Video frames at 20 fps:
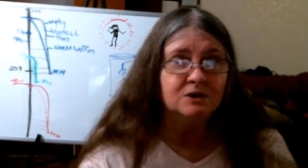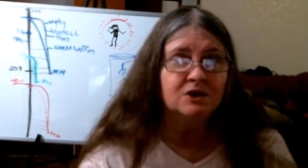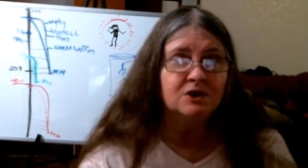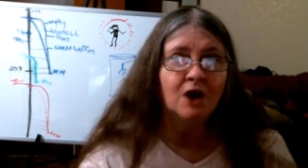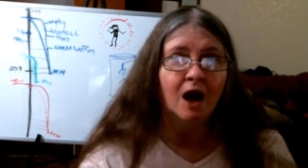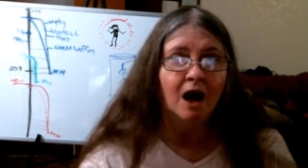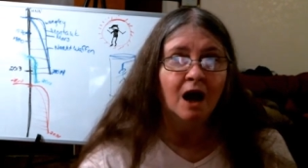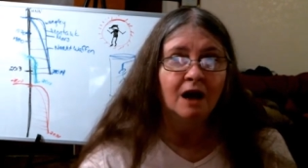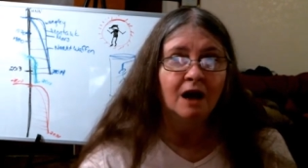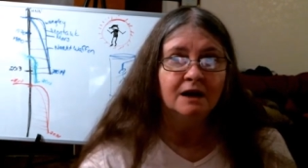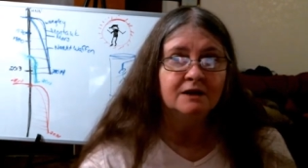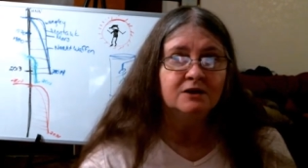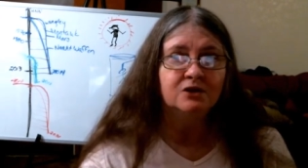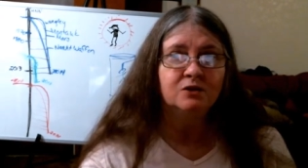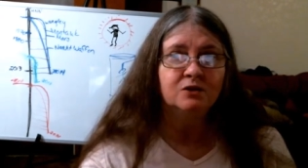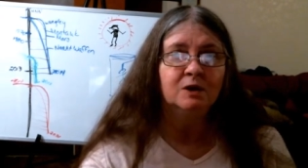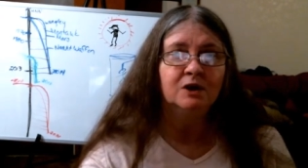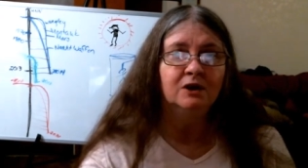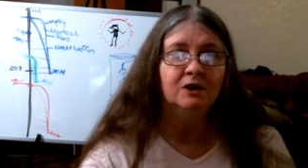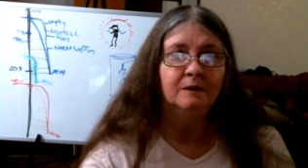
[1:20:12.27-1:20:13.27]
I don't
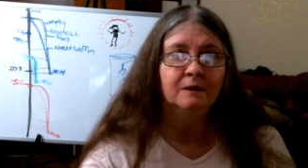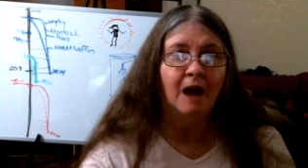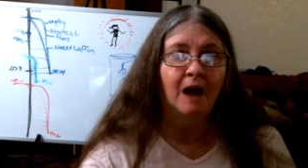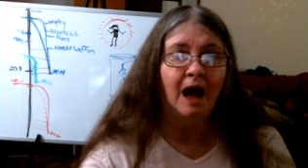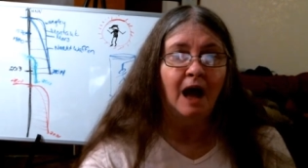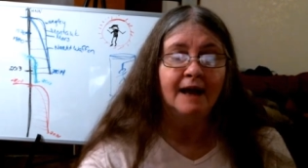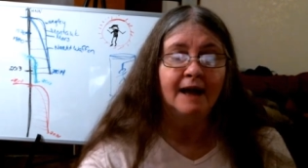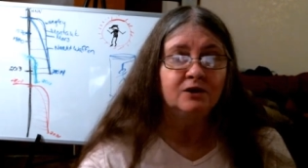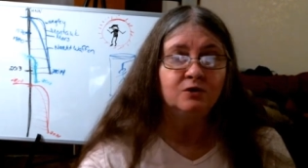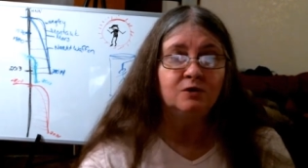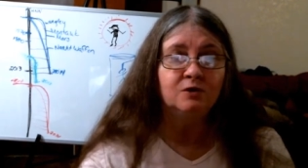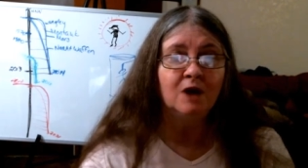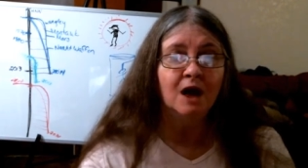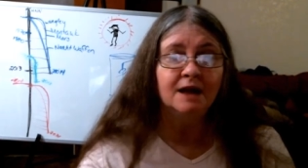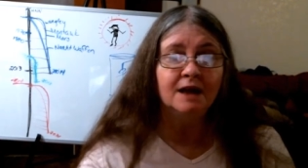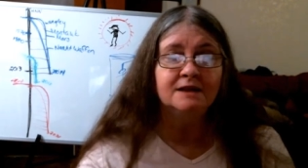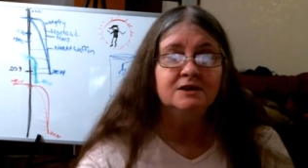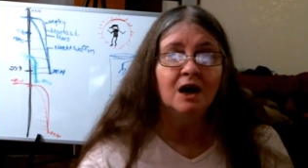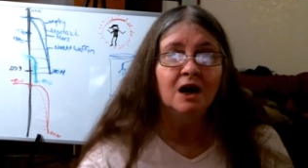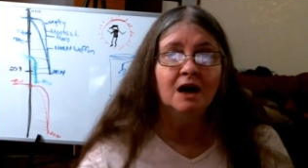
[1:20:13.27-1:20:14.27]
talk to her.
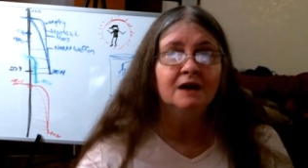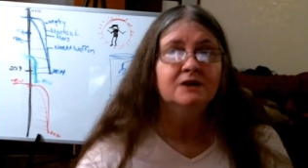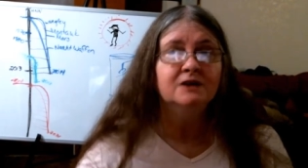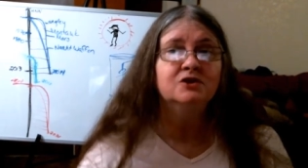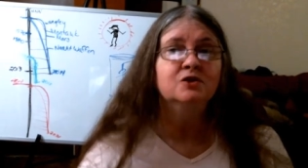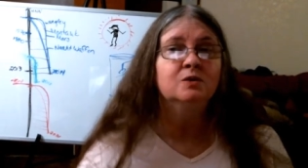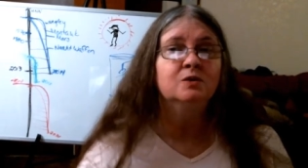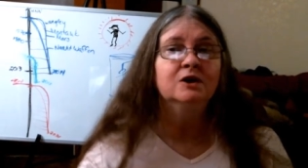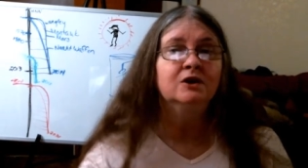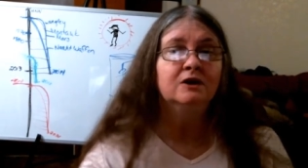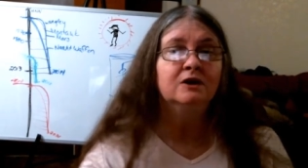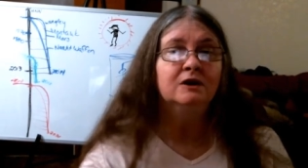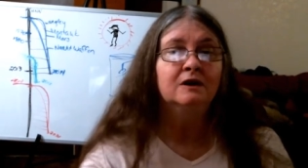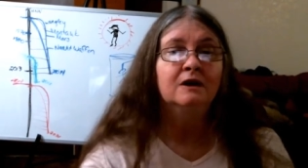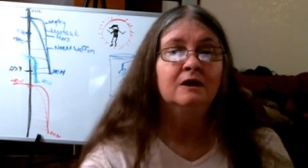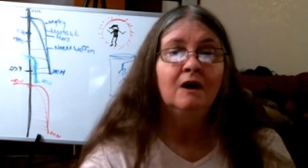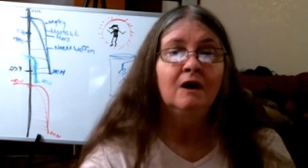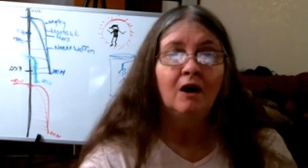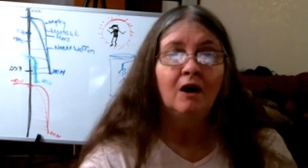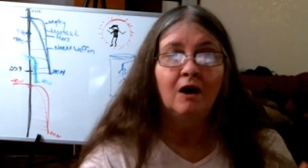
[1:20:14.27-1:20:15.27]
I do not talk
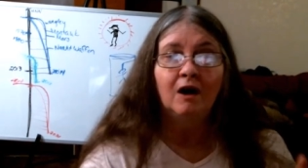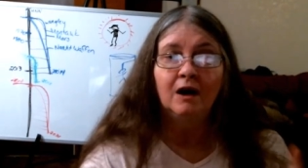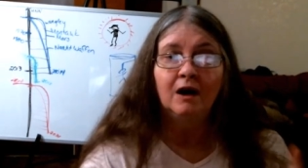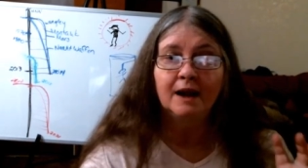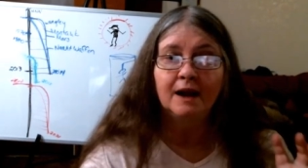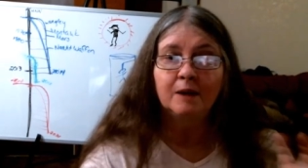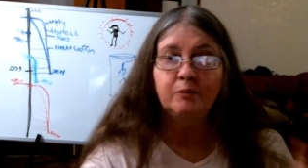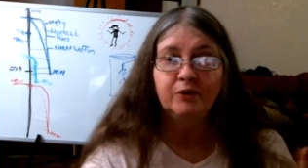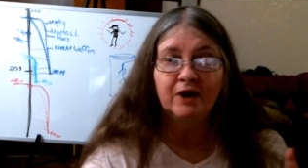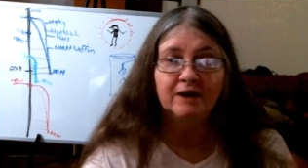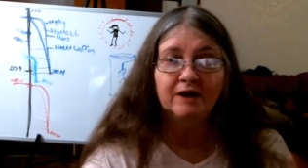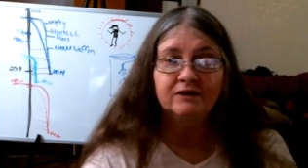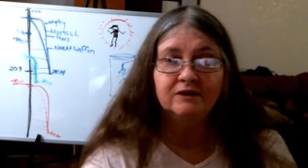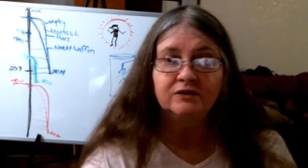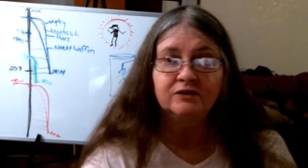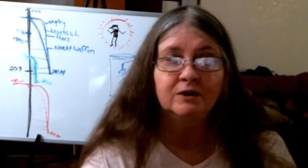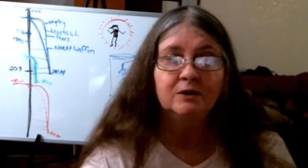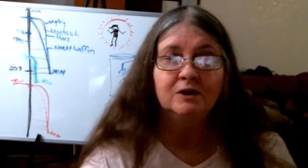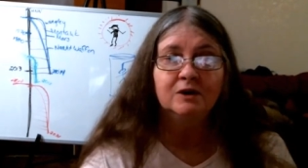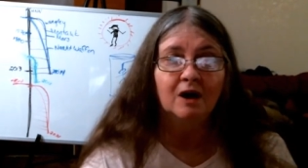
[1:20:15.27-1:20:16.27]
to her on
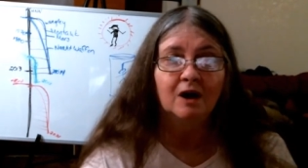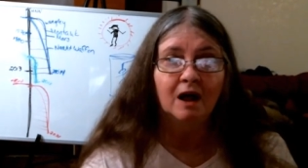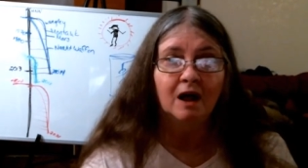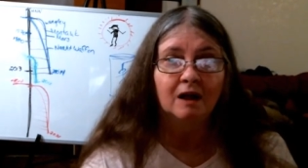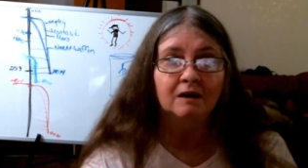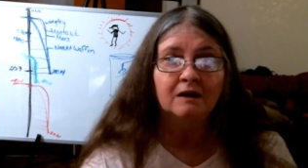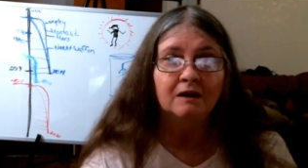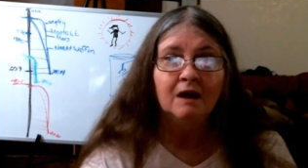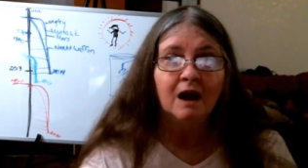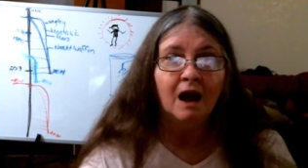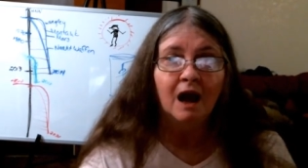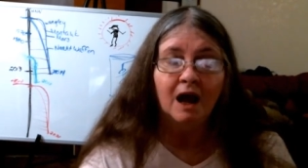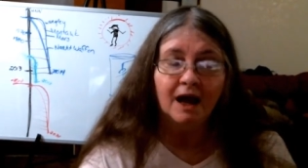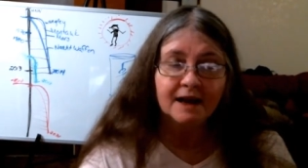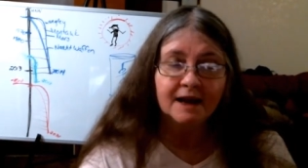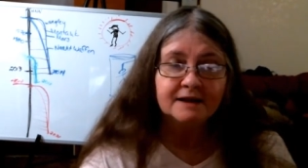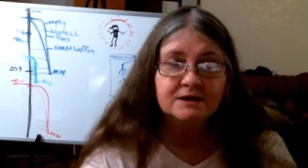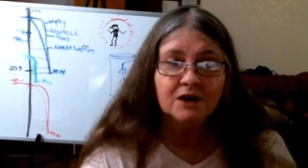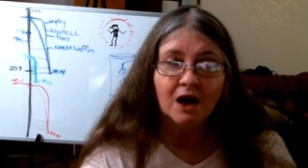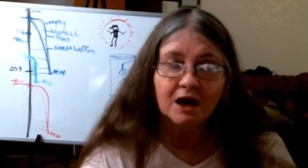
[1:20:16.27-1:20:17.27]
a private phone call.